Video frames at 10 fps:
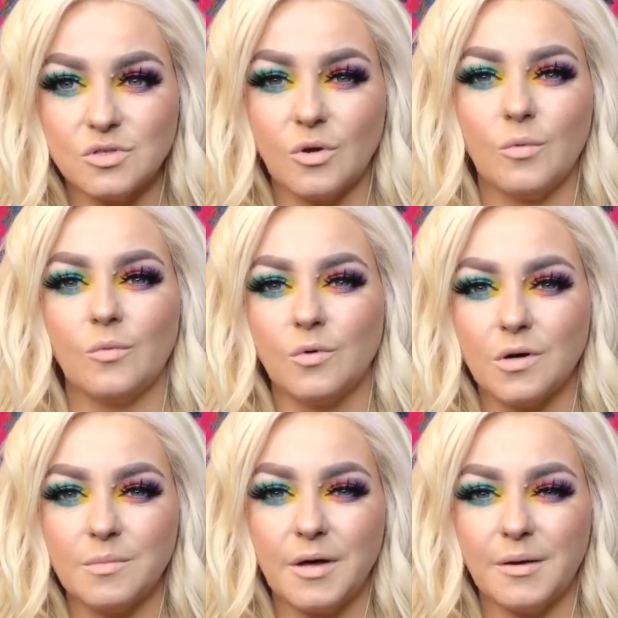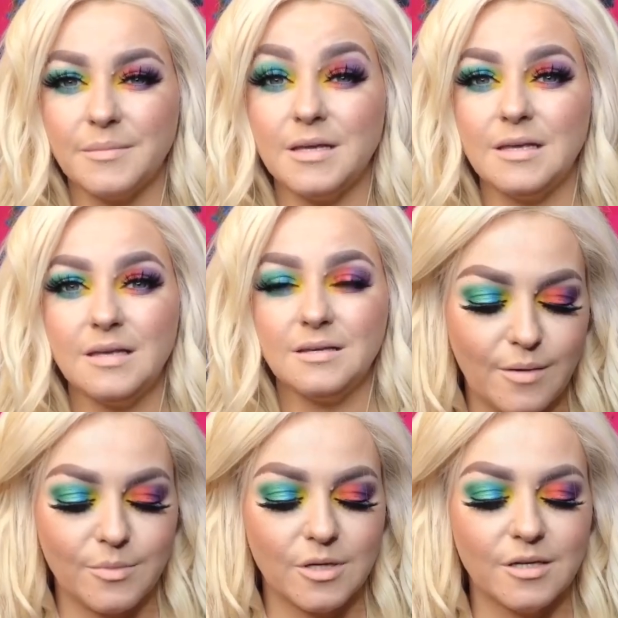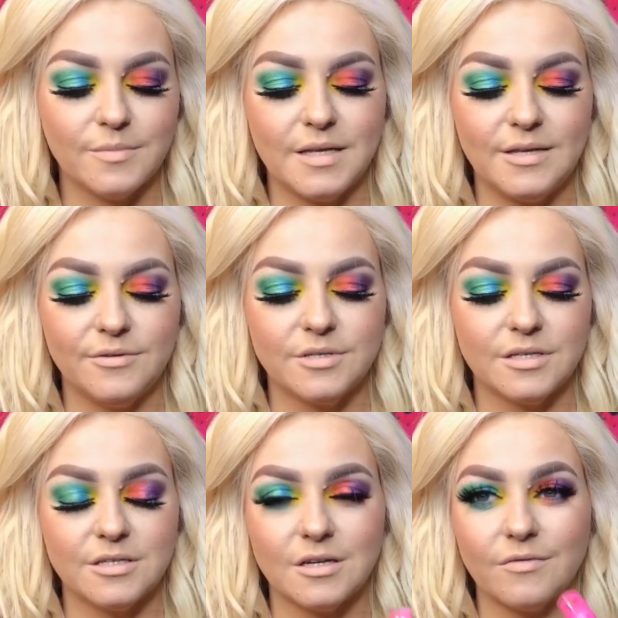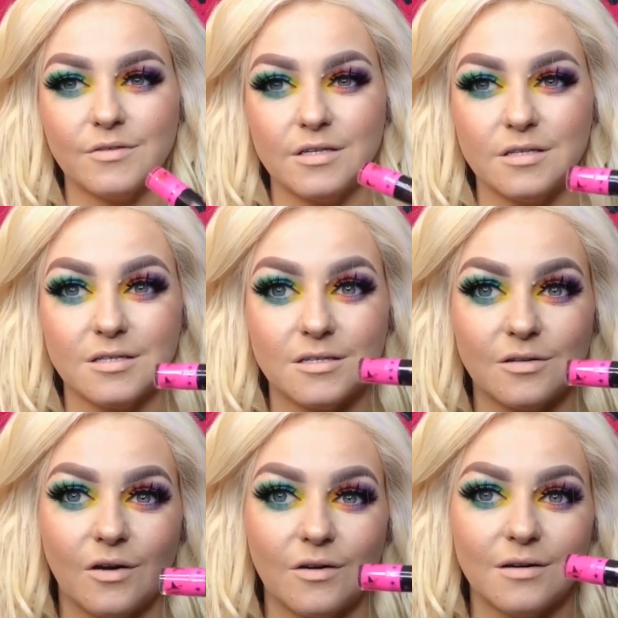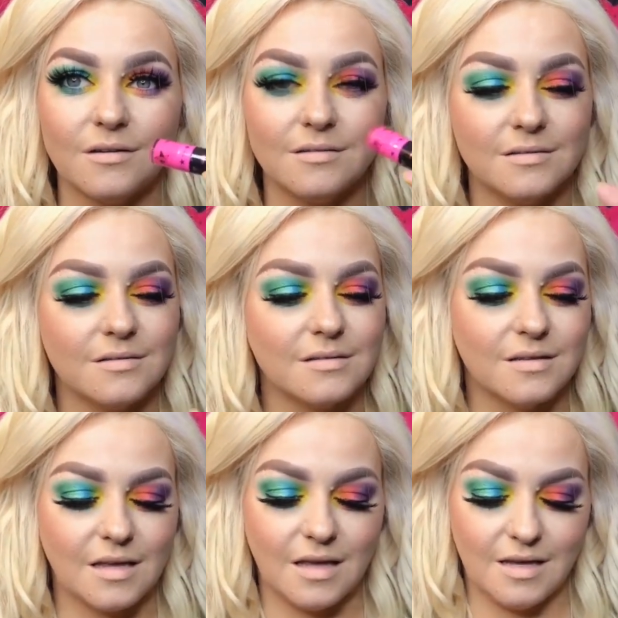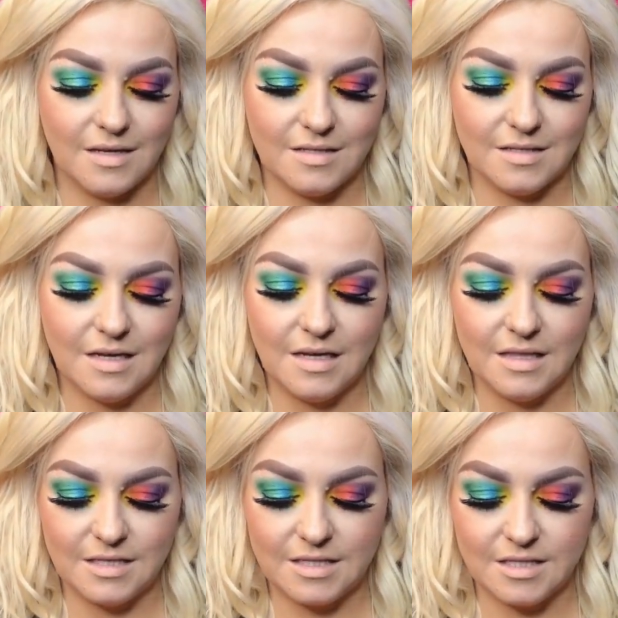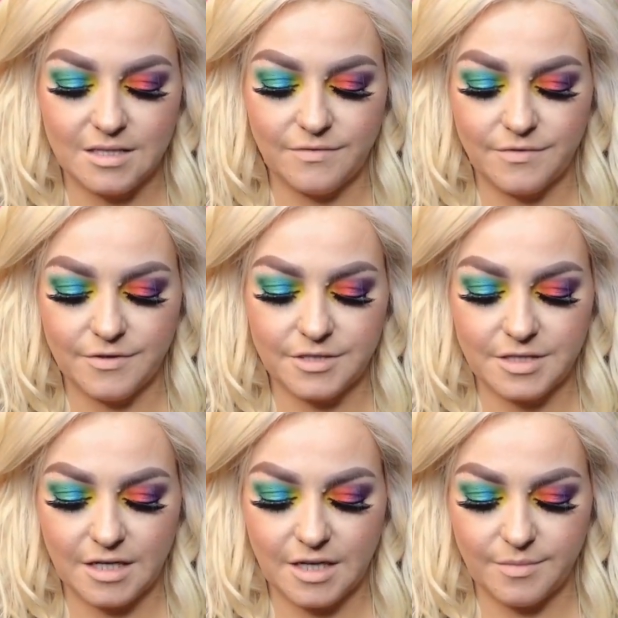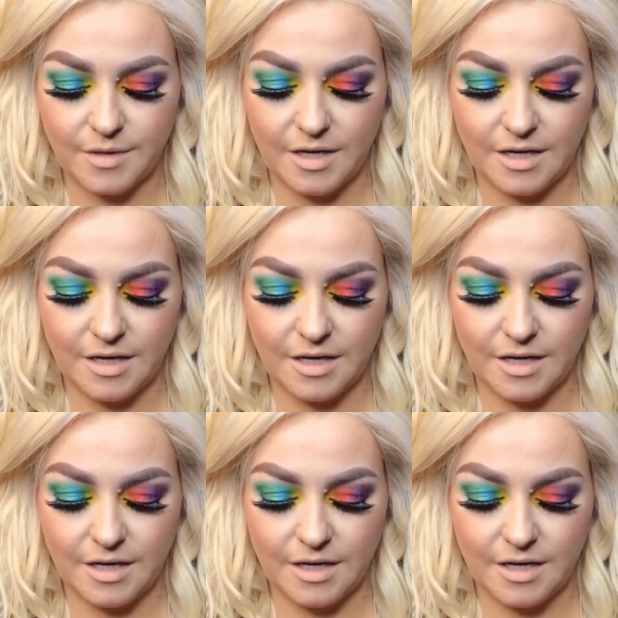don't worry about me. I'm gonna be using Jeffree Star, and This is the first time